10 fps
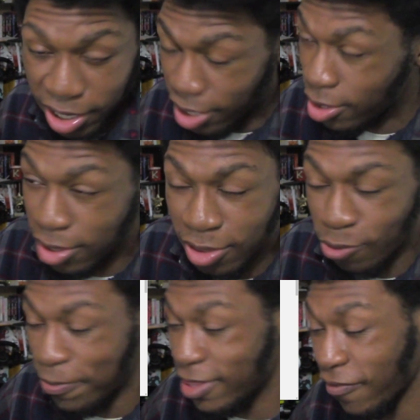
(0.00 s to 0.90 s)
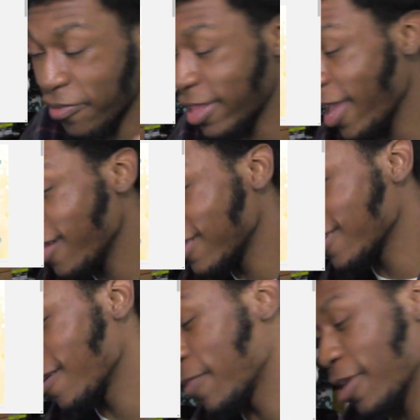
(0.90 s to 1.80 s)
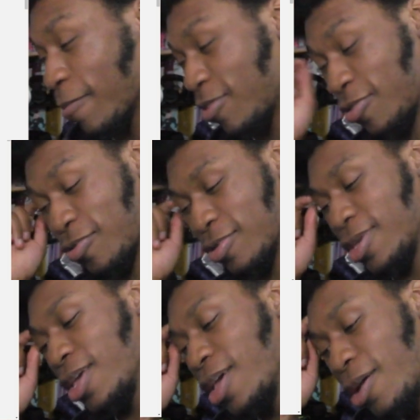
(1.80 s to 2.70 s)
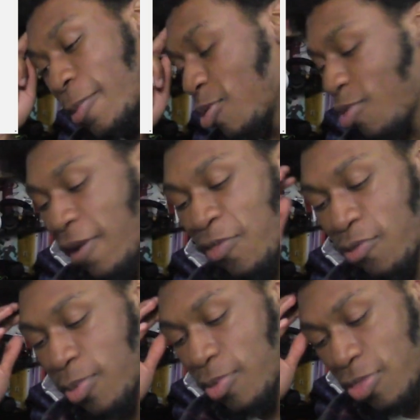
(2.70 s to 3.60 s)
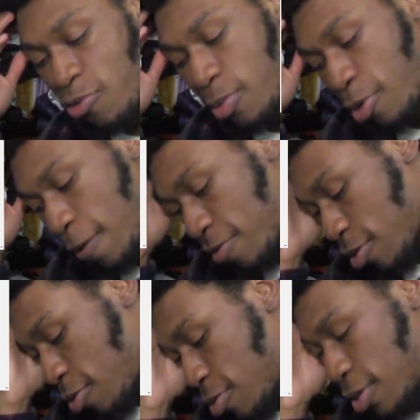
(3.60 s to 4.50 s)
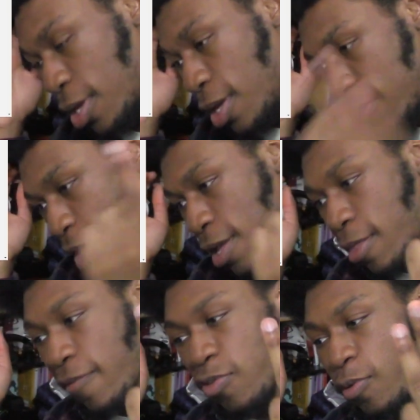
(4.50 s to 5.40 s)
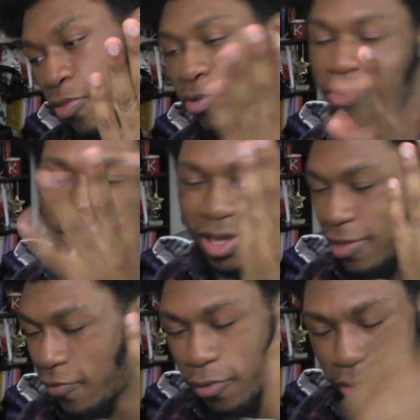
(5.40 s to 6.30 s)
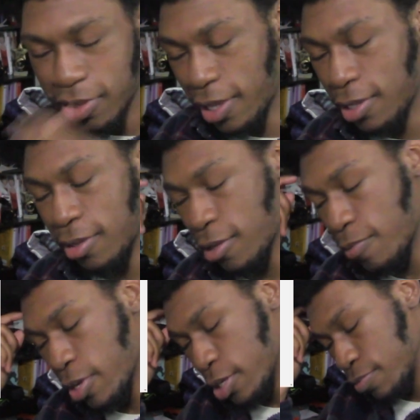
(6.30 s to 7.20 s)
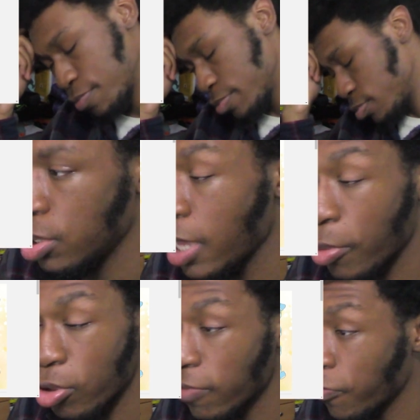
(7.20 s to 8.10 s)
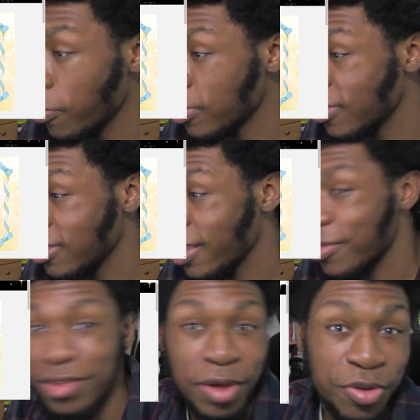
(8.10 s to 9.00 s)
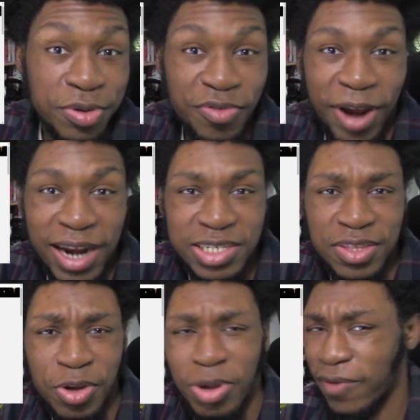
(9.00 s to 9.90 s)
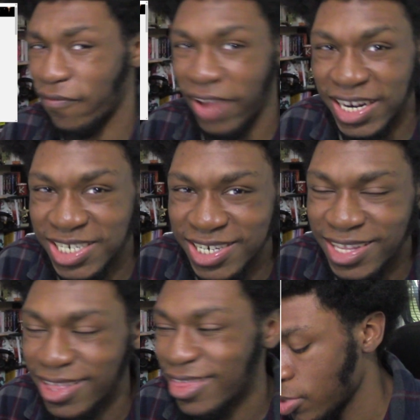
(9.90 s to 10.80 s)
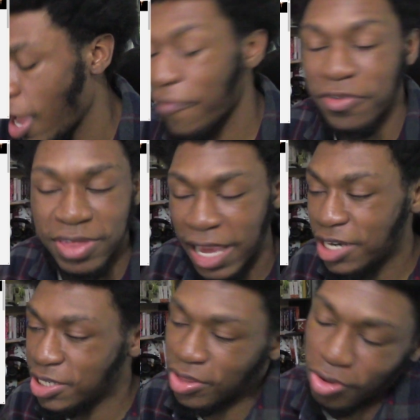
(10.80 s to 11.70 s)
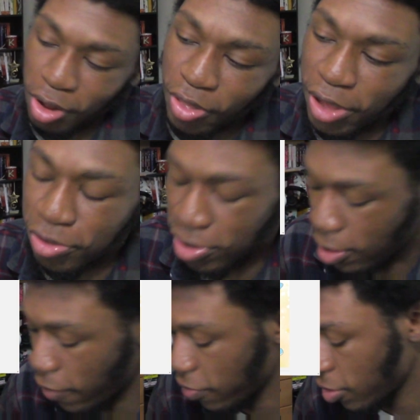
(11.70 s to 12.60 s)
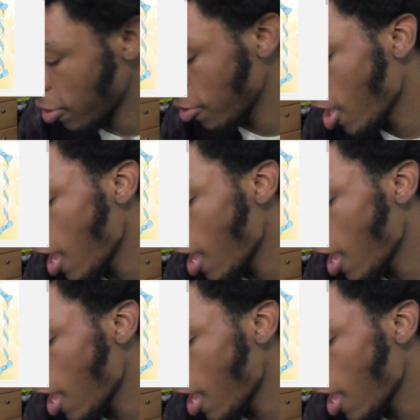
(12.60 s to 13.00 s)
guess this will be the finale coming up soon. I mean, we still have three more episodes, 10, 11, 12, 13, well, I guess 4 technically, but... Yeah, I'm looking forward to seeing how these other interactions go, confessions, confrontations, and all that other stuff, so...